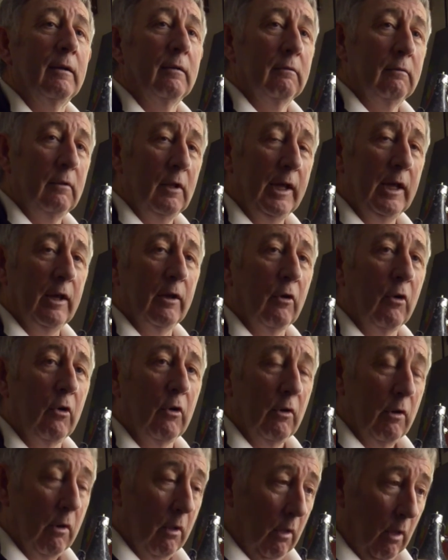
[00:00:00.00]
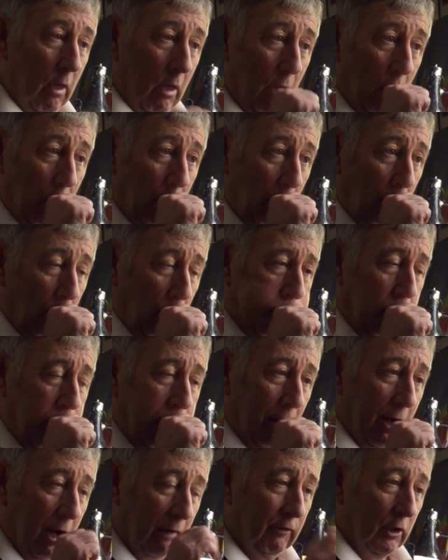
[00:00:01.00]
later on,
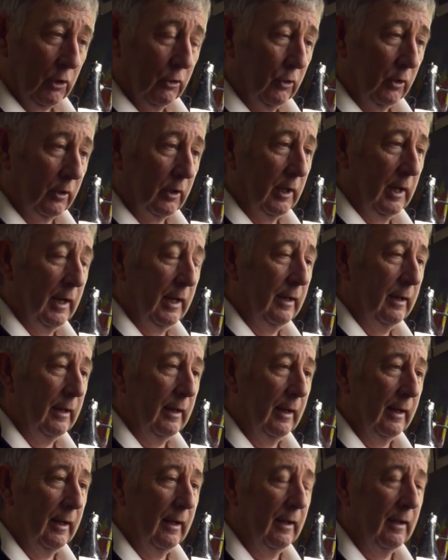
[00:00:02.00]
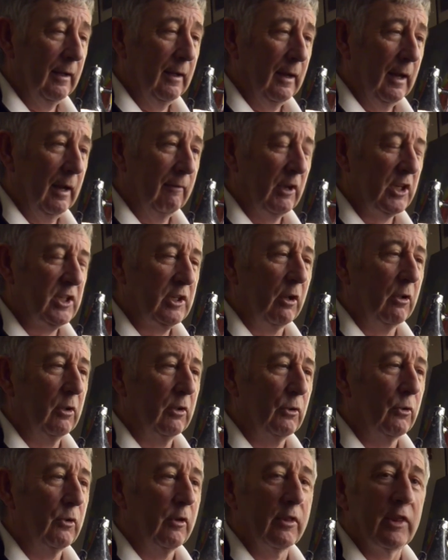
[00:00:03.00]
have a look, and if I still
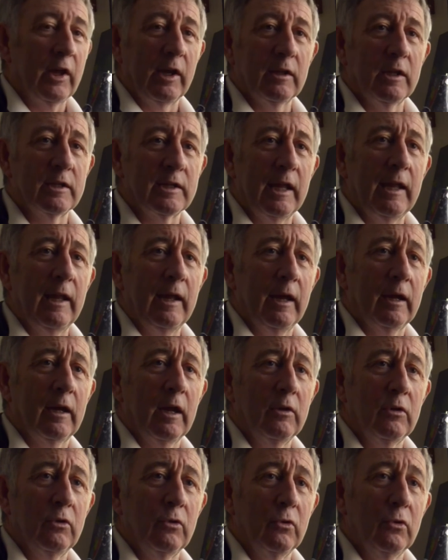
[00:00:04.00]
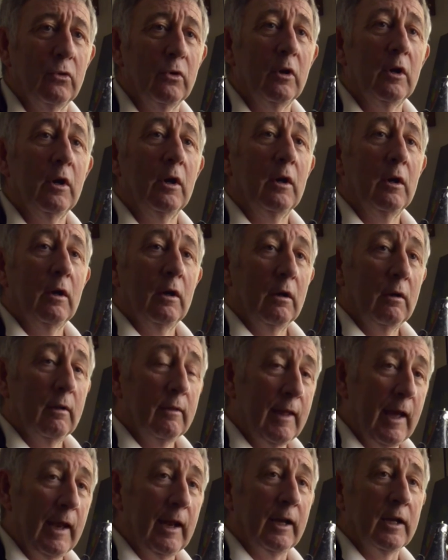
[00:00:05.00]
don't think there's anything I can do,
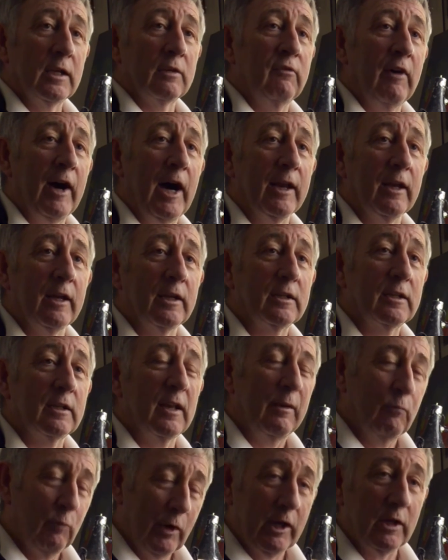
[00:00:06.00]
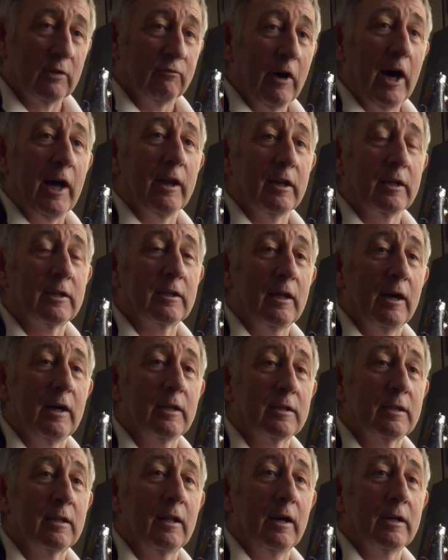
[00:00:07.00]
then it gets varnished, and when it's varnished,
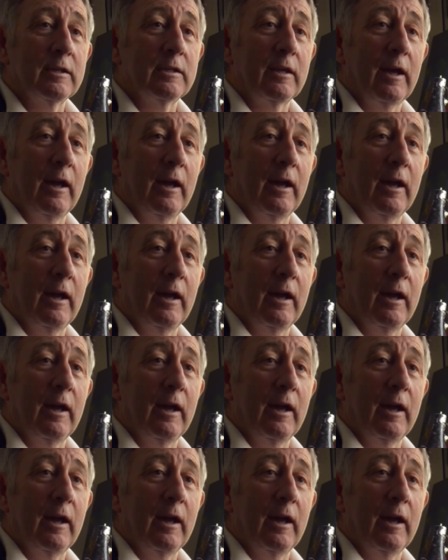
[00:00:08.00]
that's the